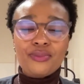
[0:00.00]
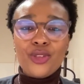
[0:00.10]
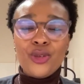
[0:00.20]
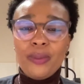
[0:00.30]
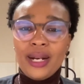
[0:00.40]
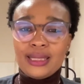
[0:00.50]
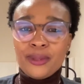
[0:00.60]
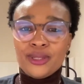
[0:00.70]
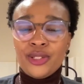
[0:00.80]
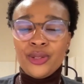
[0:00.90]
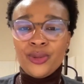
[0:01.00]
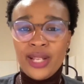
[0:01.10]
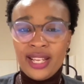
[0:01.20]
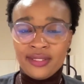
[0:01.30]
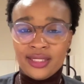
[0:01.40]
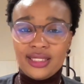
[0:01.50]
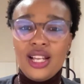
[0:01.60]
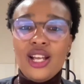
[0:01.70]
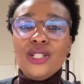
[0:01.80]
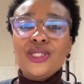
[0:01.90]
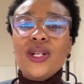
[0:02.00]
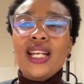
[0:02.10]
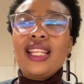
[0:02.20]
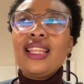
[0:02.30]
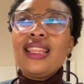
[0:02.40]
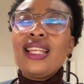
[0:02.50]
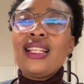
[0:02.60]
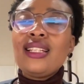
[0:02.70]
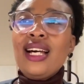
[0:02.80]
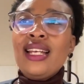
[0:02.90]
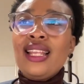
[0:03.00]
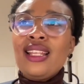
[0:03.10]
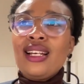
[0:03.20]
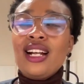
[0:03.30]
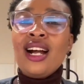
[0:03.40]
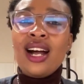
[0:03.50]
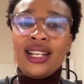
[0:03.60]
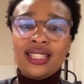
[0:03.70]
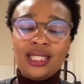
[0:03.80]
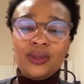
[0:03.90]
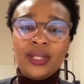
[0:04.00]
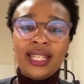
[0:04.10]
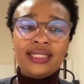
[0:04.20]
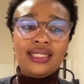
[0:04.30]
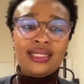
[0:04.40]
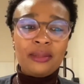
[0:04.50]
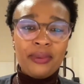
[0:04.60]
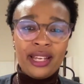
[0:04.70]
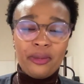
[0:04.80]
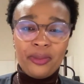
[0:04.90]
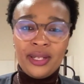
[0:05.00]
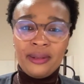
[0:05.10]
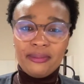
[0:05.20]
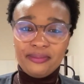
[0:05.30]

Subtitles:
your passport and you don't have it. So another card that we get is a BRP.